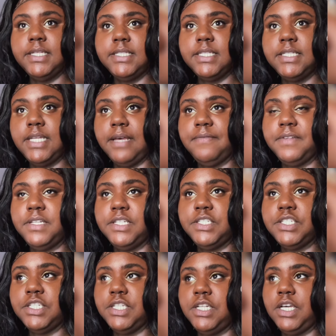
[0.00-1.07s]
It's the
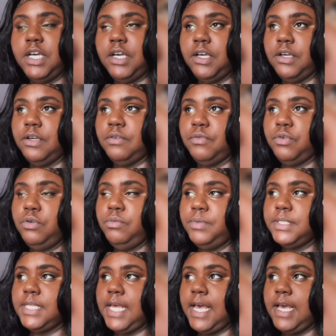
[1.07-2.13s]
definition of, who
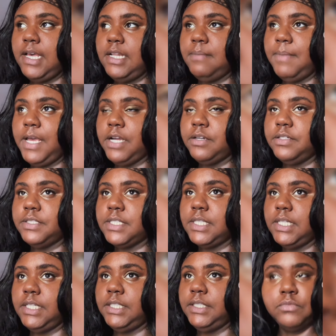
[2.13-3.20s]
was that in the Bad Girls
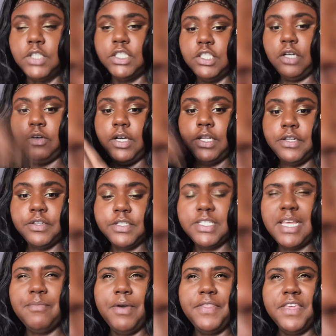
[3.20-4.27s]
Club? Don't
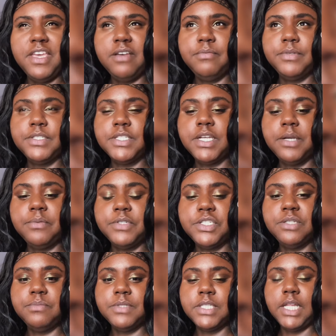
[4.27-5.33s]
understand. I think it was her when
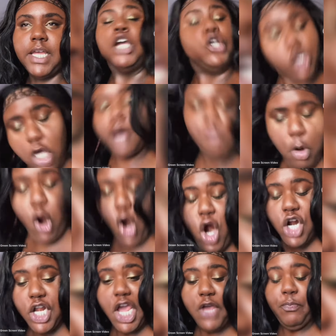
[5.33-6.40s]
she was like, good
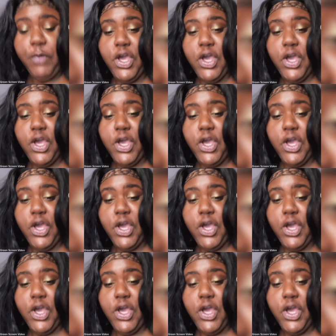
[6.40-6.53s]
morning,